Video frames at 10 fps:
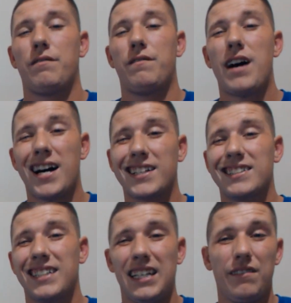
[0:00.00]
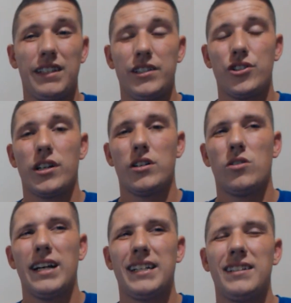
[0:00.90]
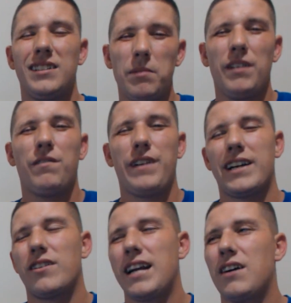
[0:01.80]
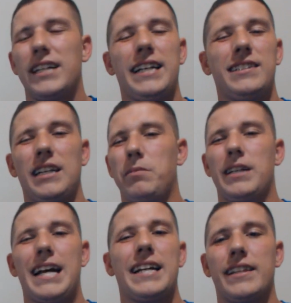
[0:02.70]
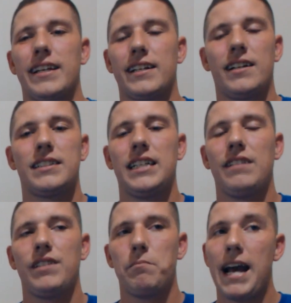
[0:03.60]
Fox TV show. And to be fair, nowadays they put anything on TV.